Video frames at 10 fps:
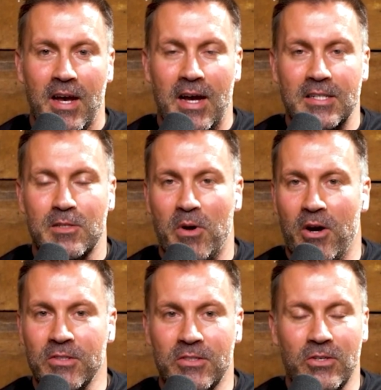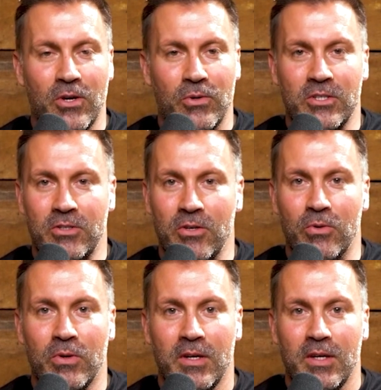Spartans, you know what to
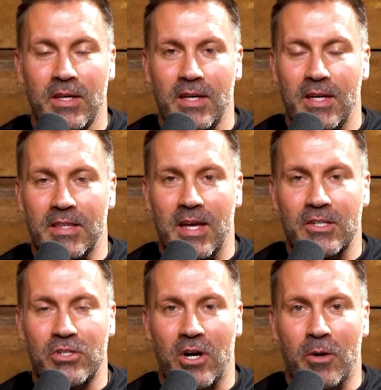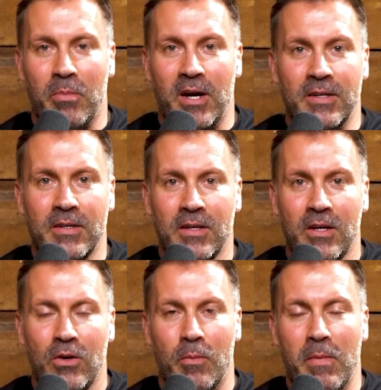do. Hit that share button.
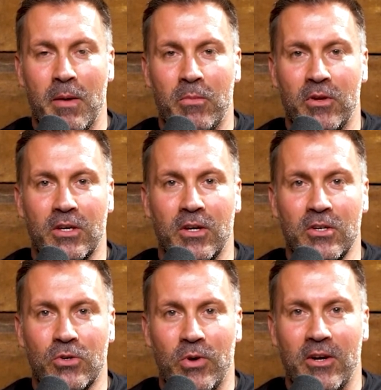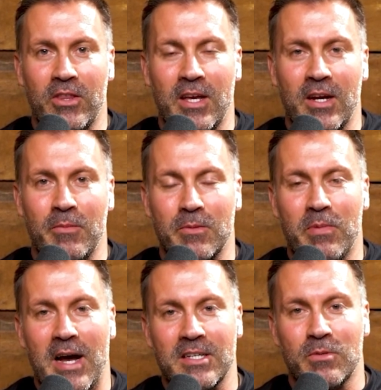Remember, the good and great are the enemies of
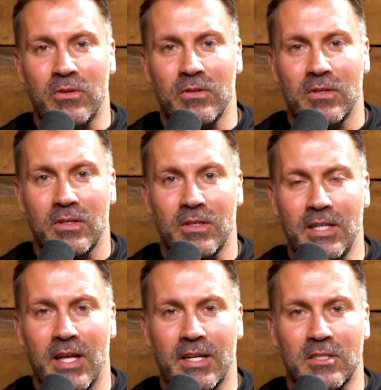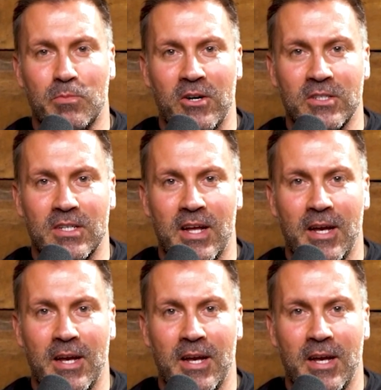possible. Lead like a Spartan today.